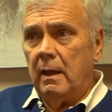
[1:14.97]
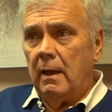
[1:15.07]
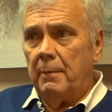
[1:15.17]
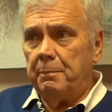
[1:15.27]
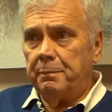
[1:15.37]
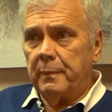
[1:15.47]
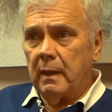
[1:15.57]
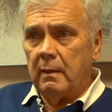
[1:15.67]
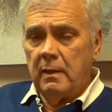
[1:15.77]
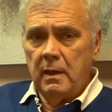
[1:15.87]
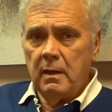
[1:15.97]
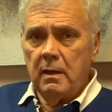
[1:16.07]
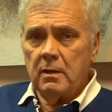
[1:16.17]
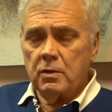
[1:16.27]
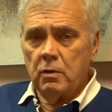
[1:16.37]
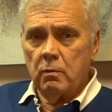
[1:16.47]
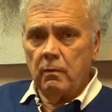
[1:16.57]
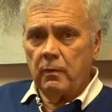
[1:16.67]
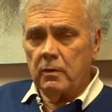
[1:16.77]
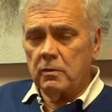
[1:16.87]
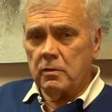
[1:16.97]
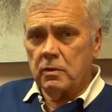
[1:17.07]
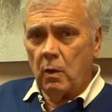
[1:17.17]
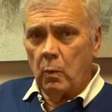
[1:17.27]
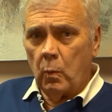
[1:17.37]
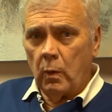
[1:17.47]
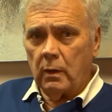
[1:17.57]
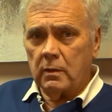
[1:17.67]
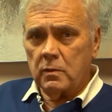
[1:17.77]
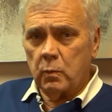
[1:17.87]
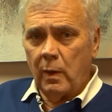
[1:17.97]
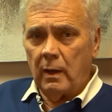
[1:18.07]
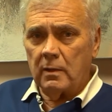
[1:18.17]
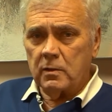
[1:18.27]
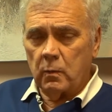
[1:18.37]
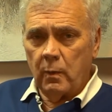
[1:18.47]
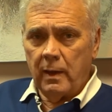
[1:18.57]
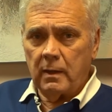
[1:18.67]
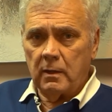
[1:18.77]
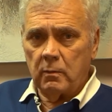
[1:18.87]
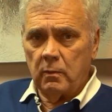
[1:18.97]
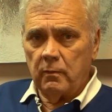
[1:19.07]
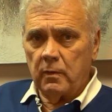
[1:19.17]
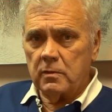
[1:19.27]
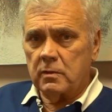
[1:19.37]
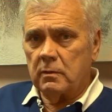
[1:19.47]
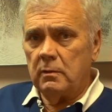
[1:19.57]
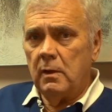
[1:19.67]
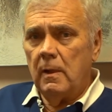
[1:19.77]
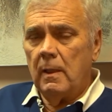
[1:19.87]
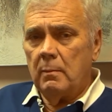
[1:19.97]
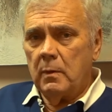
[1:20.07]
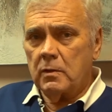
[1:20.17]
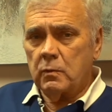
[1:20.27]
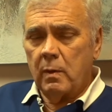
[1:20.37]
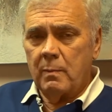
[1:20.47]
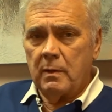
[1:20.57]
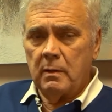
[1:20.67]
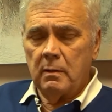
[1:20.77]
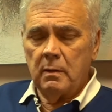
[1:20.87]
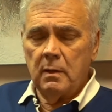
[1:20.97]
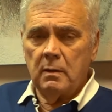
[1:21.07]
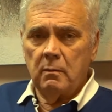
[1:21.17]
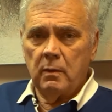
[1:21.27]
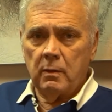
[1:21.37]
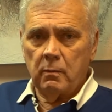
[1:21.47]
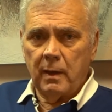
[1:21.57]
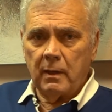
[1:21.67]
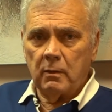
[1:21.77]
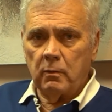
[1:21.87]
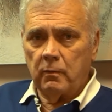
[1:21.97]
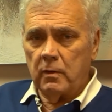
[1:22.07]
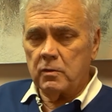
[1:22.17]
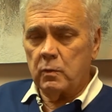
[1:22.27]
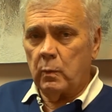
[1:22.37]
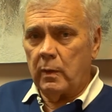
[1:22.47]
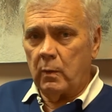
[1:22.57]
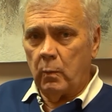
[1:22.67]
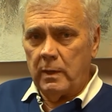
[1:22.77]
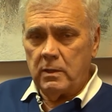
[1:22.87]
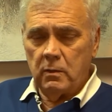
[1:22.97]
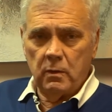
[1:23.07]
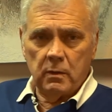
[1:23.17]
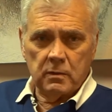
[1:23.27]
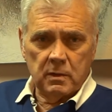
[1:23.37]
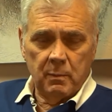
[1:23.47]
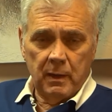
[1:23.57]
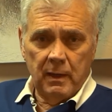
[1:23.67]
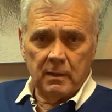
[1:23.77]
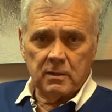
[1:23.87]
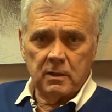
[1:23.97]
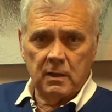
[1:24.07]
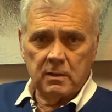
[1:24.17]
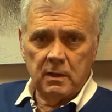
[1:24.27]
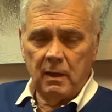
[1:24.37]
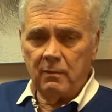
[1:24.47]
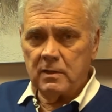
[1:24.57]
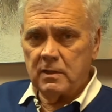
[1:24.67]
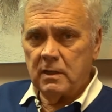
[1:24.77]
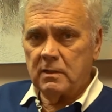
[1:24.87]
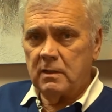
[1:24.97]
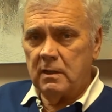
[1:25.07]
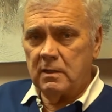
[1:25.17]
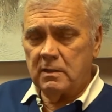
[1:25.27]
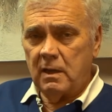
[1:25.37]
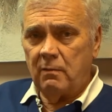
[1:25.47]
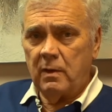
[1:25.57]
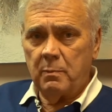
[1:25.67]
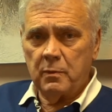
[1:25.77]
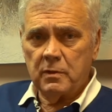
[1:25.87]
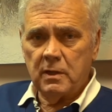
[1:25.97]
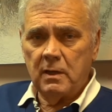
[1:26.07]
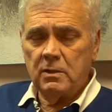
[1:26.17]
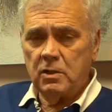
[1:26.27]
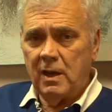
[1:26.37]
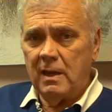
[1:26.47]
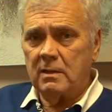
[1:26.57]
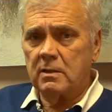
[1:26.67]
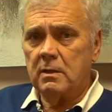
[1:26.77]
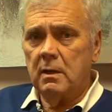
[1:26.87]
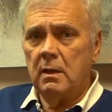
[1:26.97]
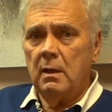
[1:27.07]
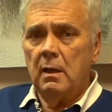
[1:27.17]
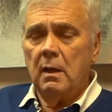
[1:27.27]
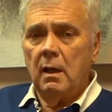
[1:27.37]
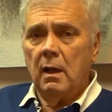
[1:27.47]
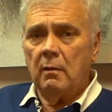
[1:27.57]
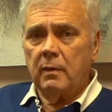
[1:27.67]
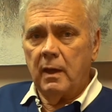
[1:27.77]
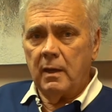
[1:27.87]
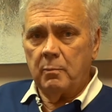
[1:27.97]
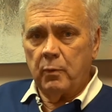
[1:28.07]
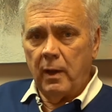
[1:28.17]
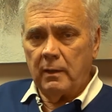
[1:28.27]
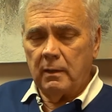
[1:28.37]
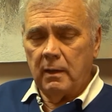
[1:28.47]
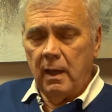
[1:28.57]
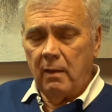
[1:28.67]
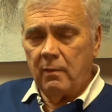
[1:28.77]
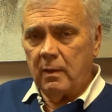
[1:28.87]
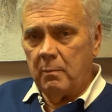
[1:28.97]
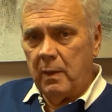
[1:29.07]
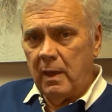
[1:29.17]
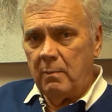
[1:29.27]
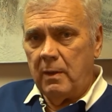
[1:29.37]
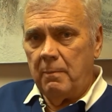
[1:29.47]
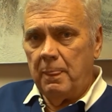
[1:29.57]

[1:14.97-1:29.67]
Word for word: Um, the Essure reversals don't work as well as a regular reversal. Most women uh, in, with a regular reversal, whether we do it or somebody else does it, have a 60 to 70% chance of getting pregnant and having a baby.